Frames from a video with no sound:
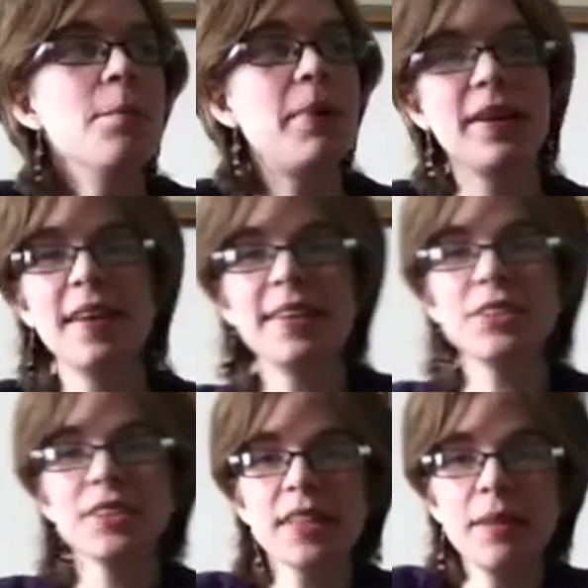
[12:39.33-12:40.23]
but it
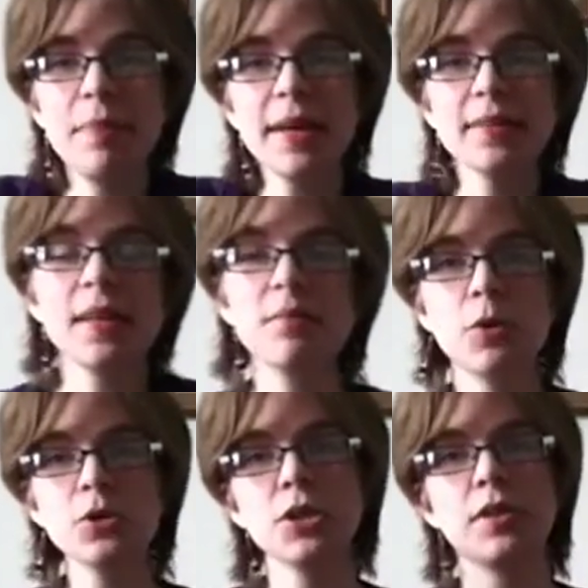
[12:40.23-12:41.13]
just, it makes the
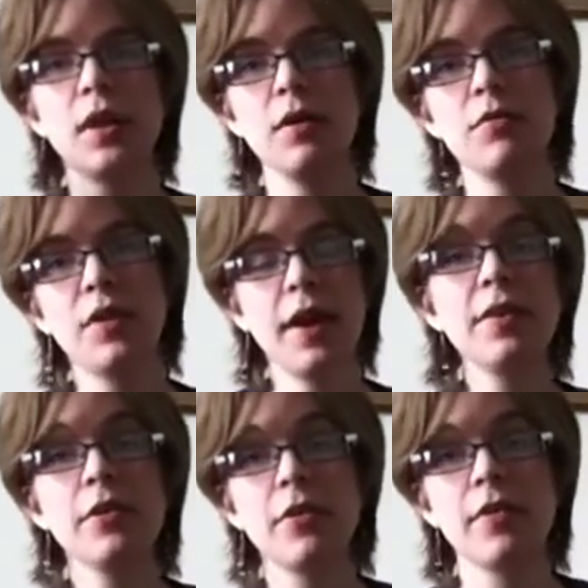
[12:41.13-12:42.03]
emotion of the
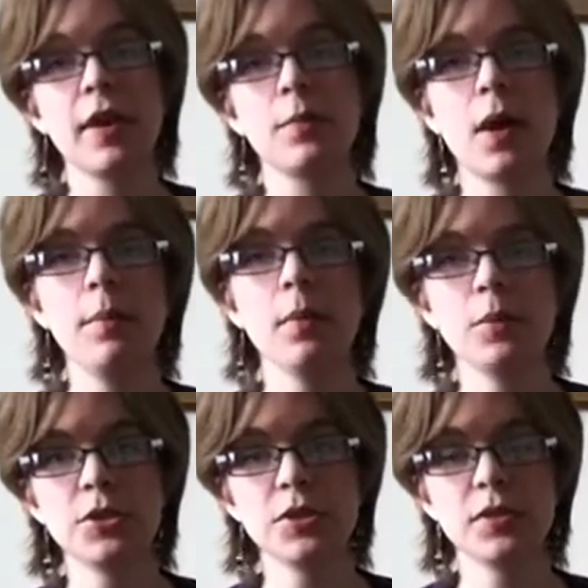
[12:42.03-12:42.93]
end of the final problem,
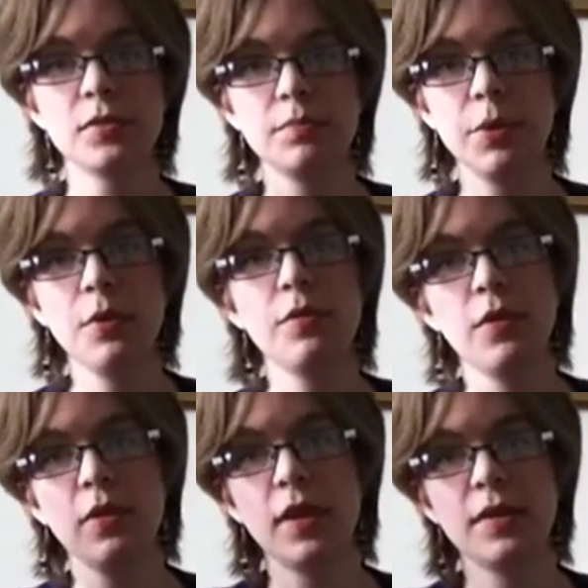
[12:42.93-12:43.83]
which is
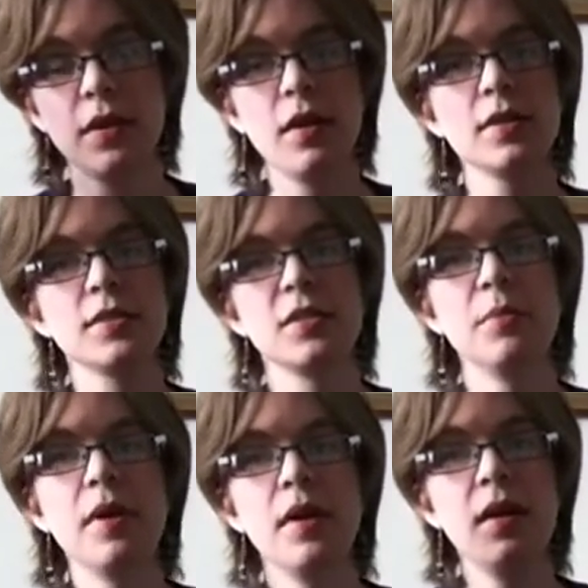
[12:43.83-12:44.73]
beautiful and
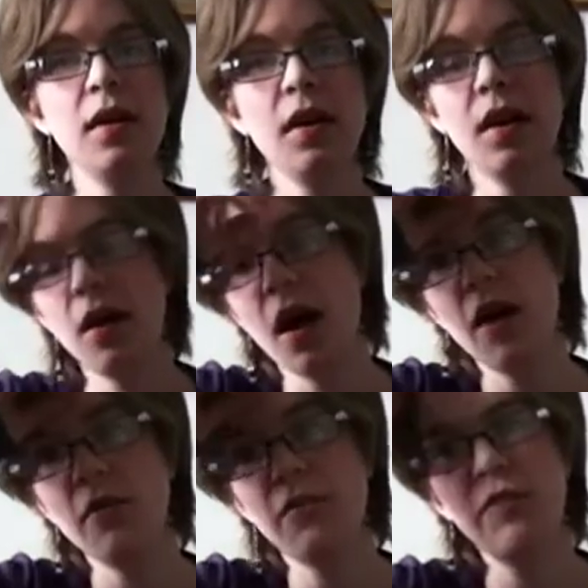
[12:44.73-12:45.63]
awesome,
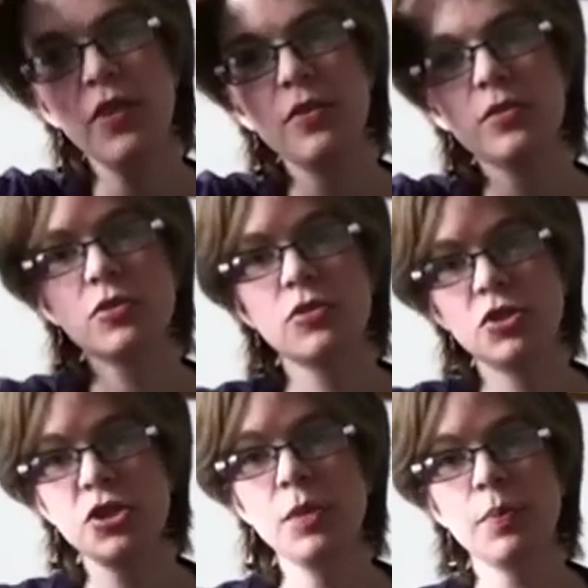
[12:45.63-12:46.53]
feel
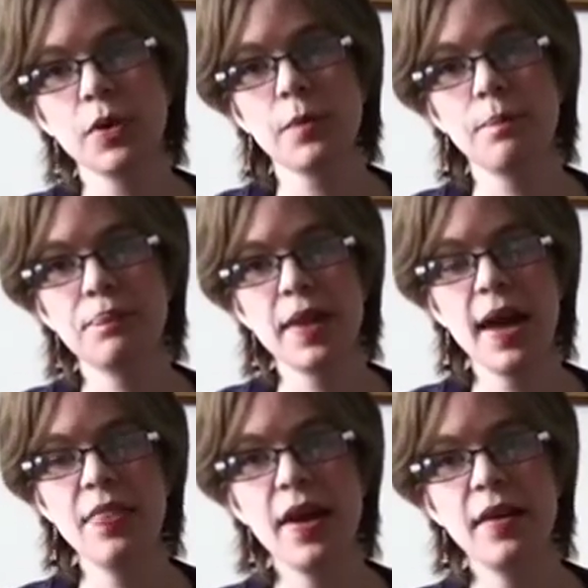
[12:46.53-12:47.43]
cheaper.
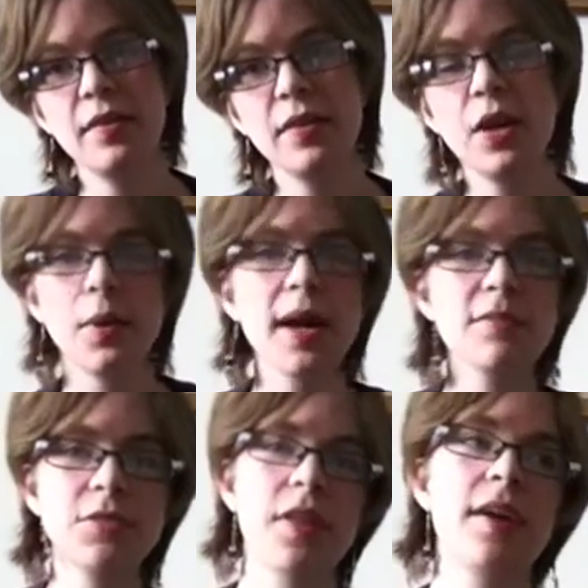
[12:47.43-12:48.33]
And then, you know,
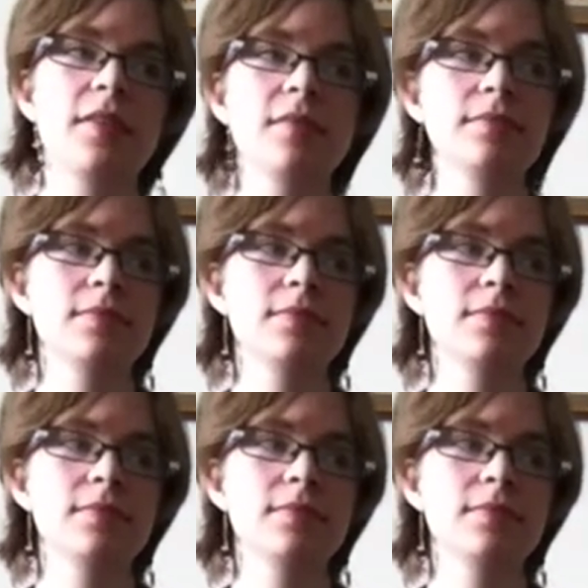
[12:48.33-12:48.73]
after that,